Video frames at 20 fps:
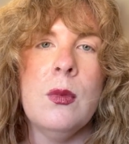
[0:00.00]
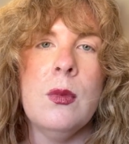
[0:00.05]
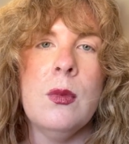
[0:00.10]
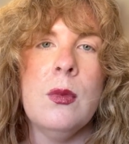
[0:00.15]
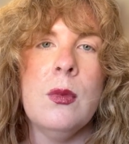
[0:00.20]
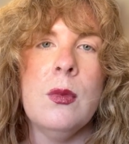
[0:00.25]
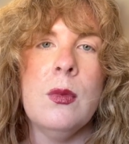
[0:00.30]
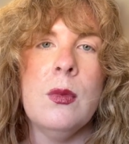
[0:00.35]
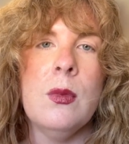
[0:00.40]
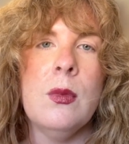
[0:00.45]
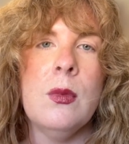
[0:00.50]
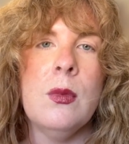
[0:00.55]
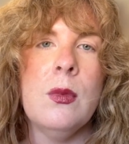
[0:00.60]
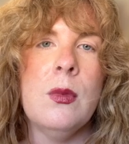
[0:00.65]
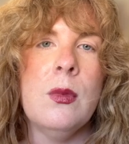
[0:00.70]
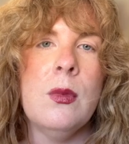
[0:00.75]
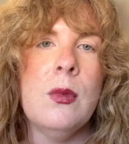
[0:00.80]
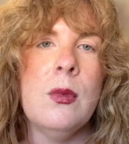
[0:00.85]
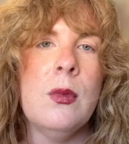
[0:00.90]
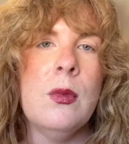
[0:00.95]

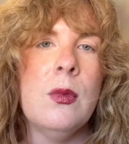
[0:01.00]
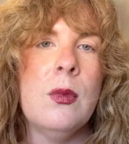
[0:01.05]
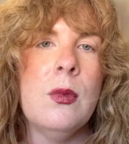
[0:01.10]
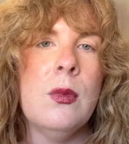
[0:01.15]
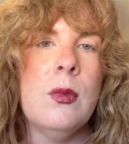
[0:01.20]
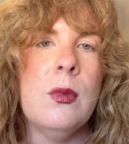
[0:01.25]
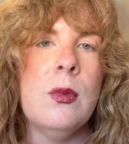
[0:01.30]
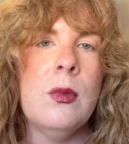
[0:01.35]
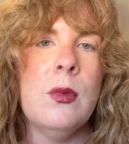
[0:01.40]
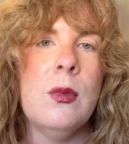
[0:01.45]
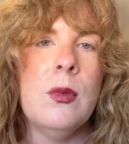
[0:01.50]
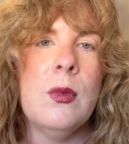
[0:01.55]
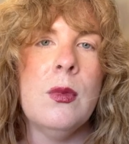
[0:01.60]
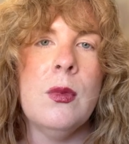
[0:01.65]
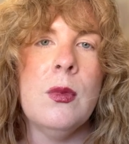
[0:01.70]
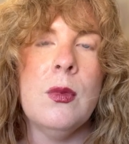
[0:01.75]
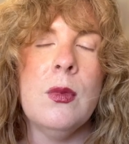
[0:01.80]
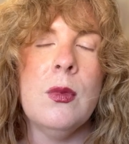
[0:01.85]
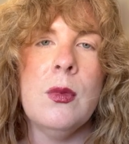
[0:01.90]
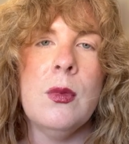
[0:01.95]

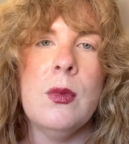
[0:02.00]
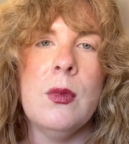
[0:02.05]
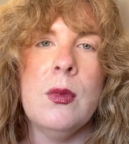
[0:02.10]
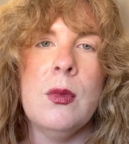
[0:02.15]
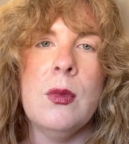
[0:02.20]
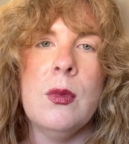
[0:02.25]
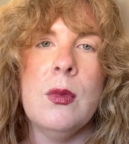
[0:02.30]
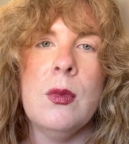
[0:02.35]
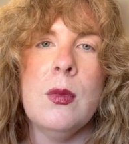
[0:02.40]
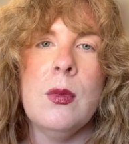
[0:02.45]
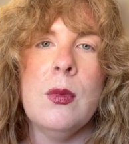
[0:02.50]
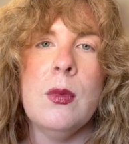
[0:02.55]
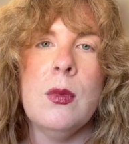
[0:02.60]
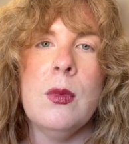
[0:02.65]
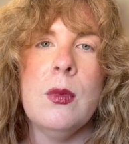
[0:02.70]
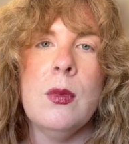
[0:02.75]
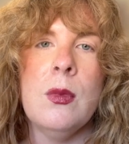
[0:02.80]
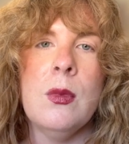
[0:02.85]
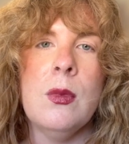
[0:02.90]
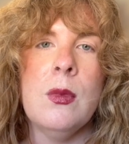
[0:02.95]

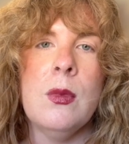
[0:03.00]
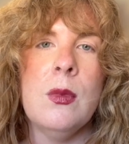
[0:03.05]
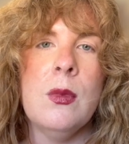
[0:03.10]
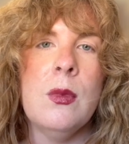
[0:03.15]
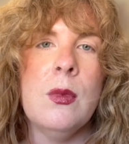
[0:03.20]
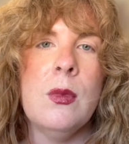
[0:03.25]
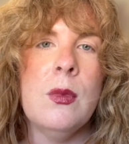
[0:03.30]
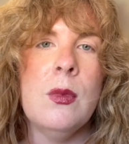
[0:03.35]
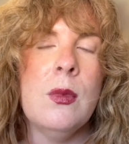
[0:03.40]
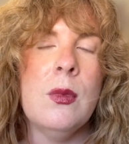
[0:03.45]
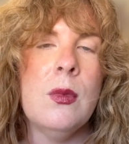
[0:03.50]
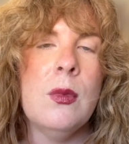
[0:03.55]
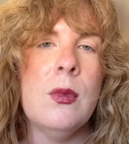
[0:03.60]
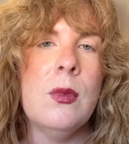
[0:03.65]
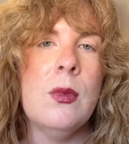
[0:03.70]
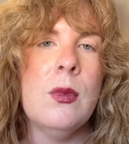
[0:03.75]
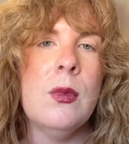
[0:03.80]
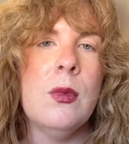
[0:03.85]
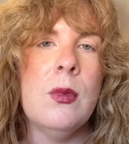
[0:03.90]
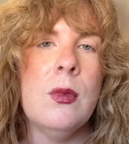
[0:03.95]

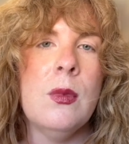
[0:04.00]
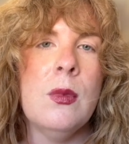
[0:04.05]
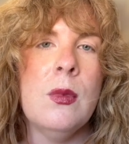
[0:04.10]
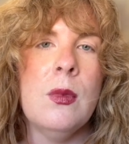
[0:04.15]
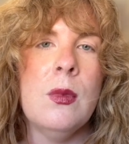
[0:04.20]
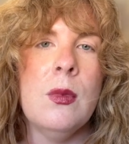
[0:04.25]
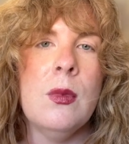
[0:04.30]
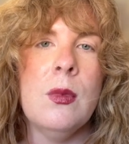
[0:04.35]
(silent)